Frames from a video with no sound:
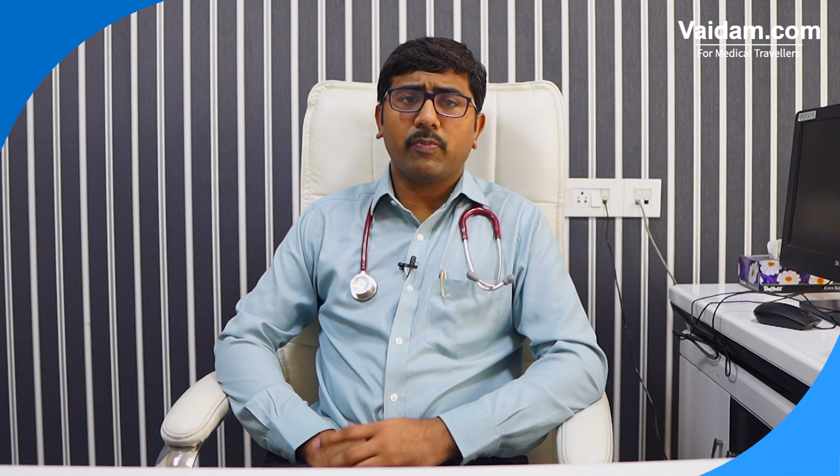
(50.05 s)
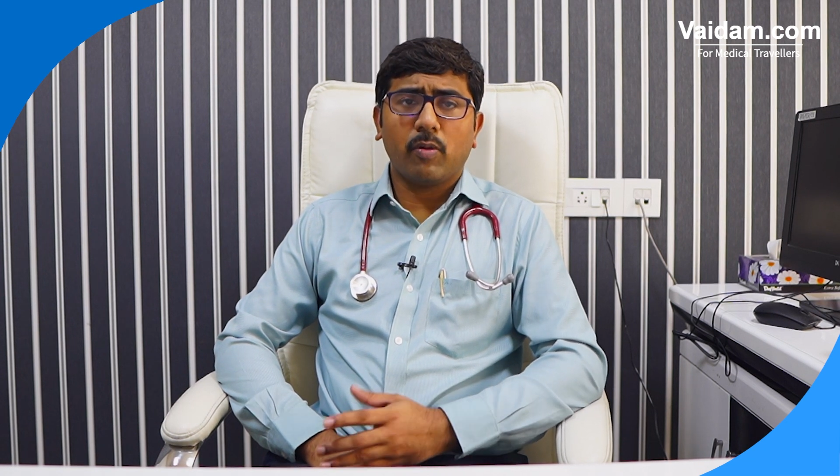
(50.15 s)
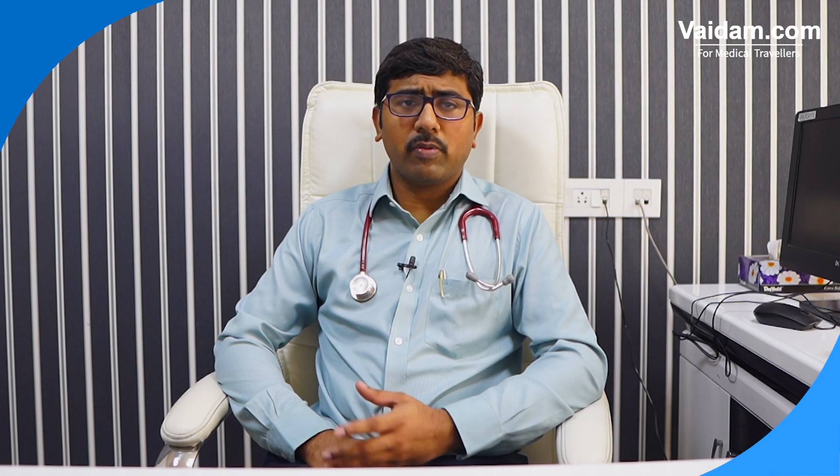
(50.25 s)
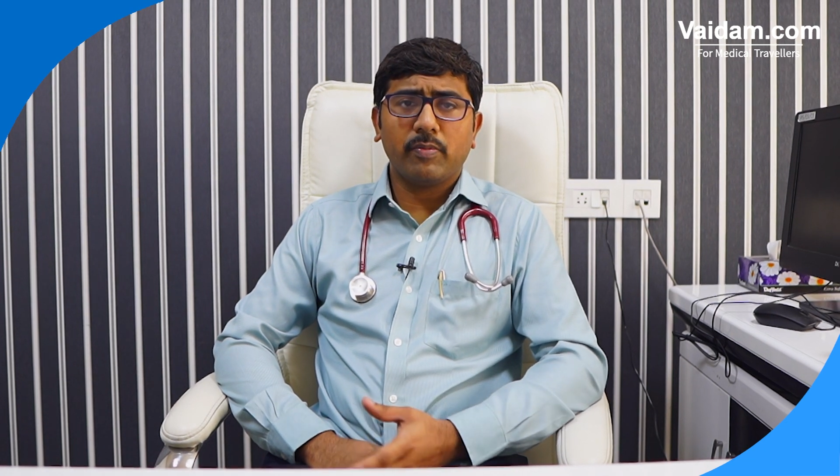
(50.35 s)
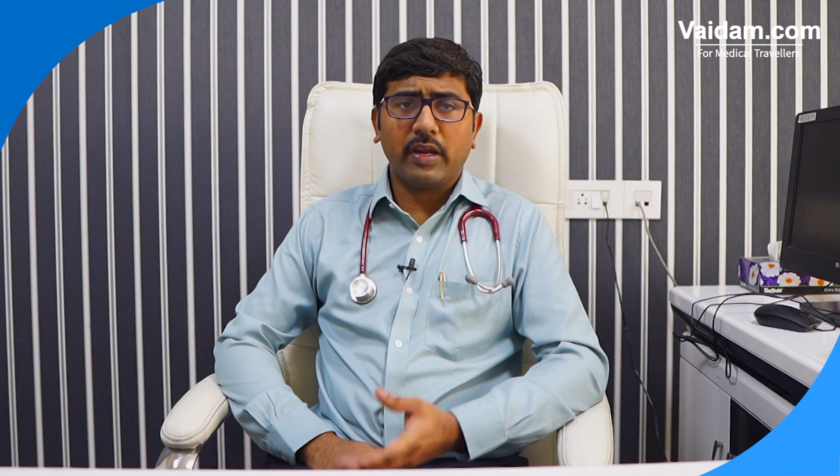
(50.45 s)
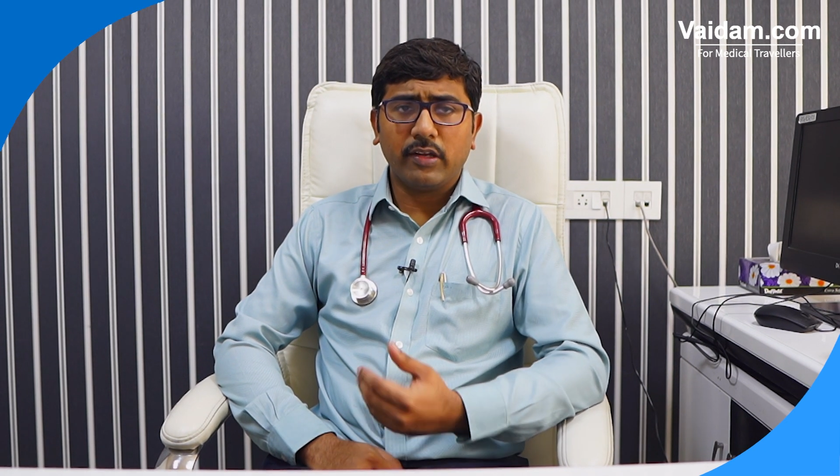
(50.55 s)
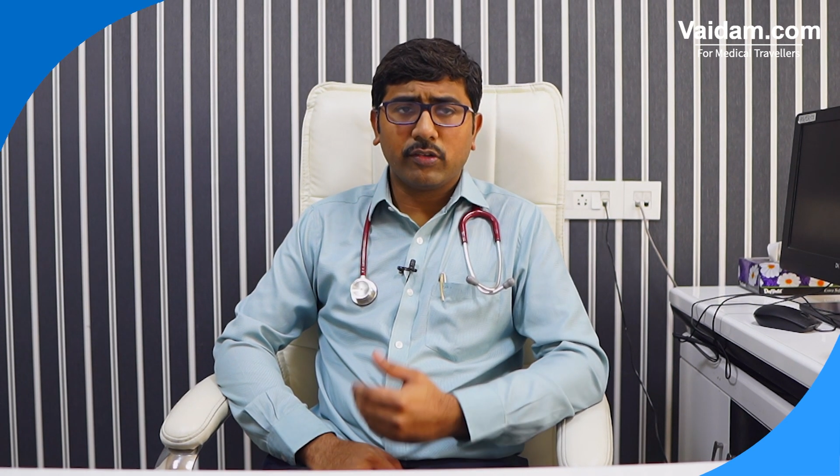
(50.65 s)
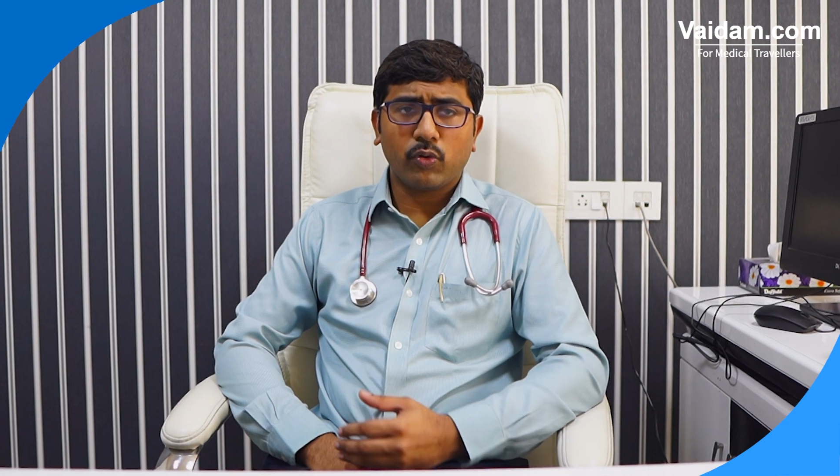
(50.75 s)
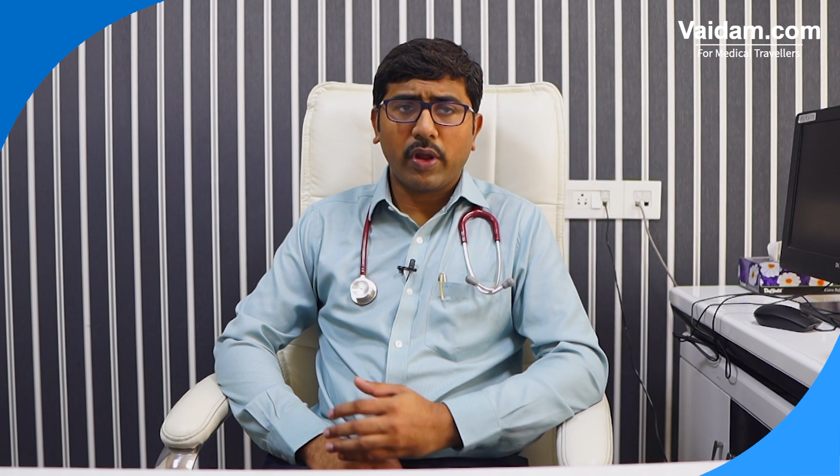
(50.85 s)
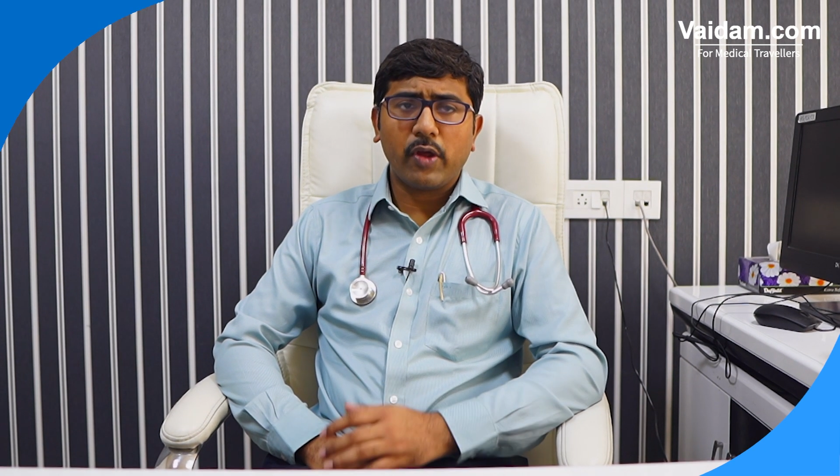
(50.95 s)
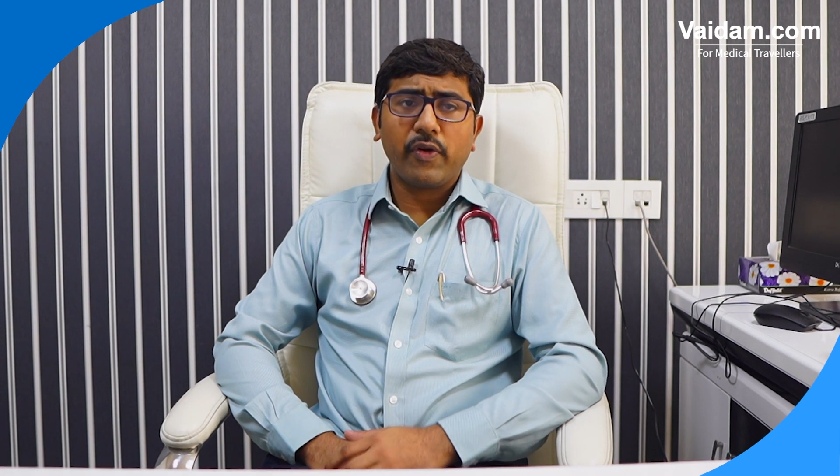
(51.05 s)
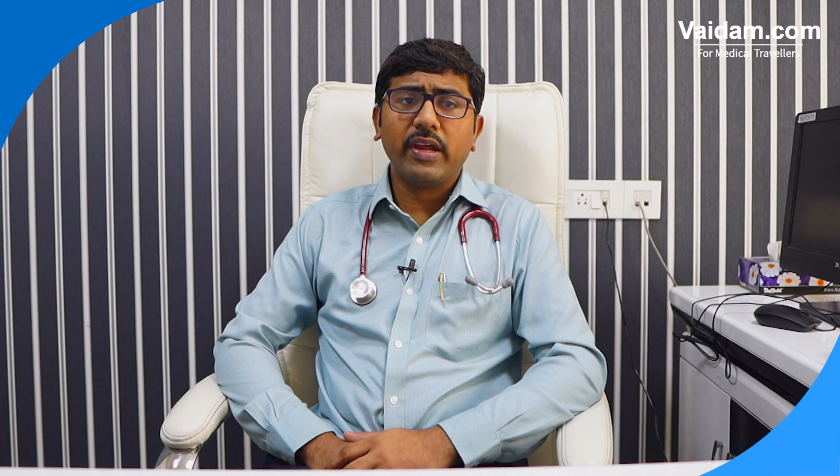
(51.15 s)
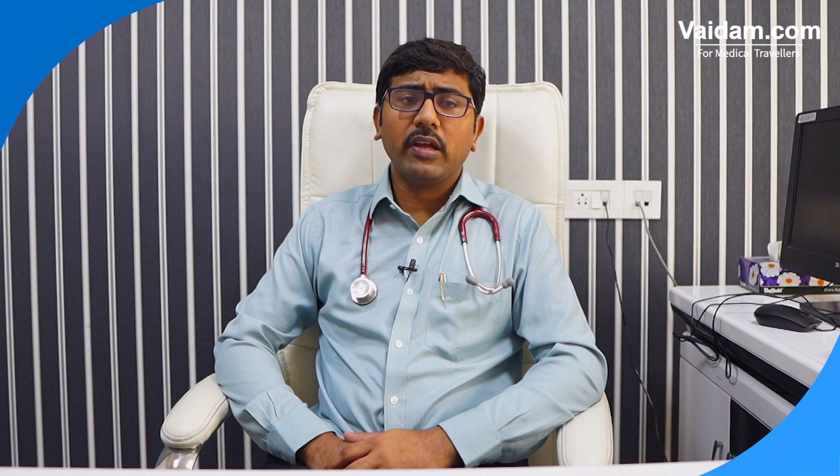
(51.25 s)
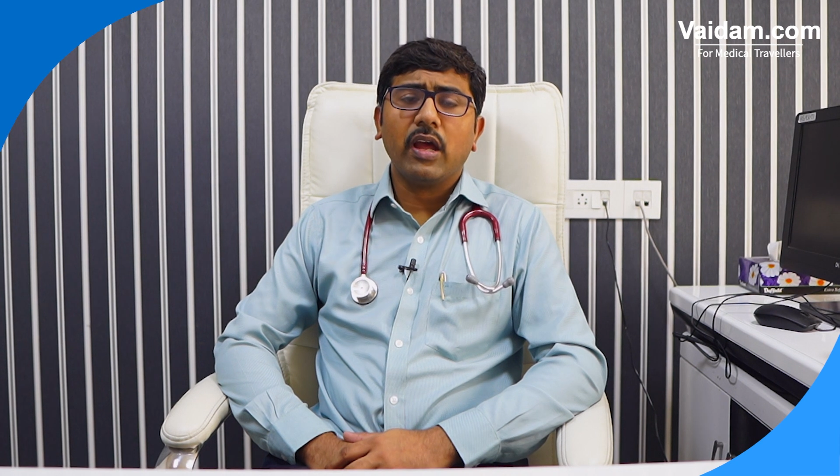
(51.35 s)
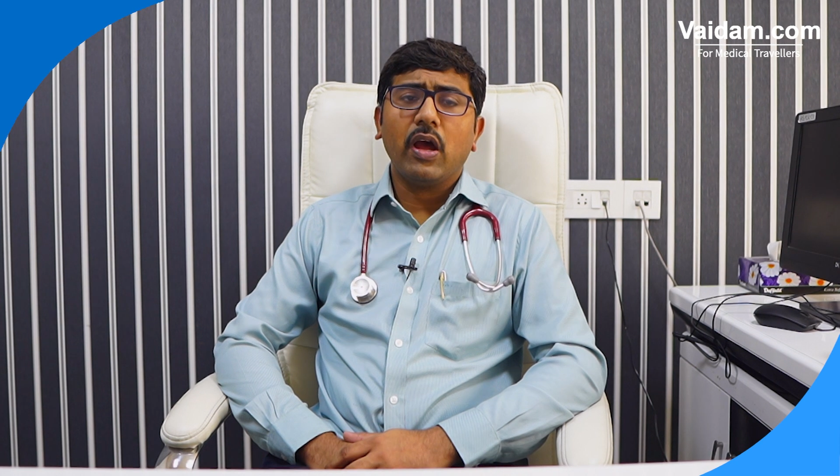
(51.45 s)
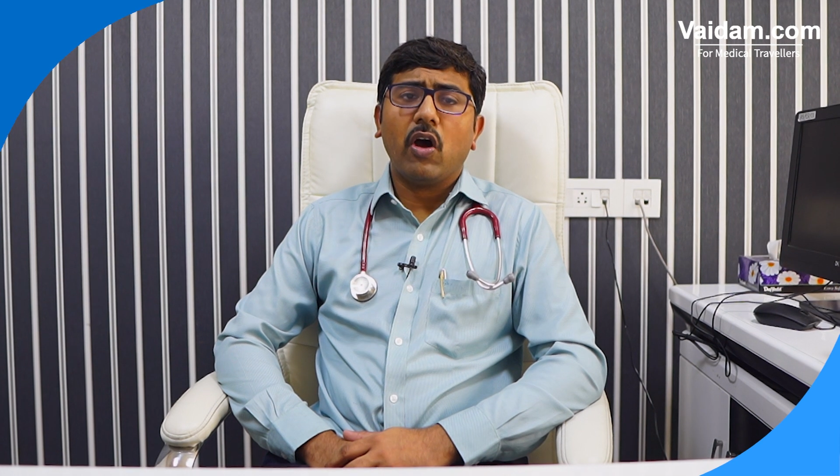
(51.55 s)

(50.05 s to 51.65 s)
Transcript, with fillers: problem in swallowing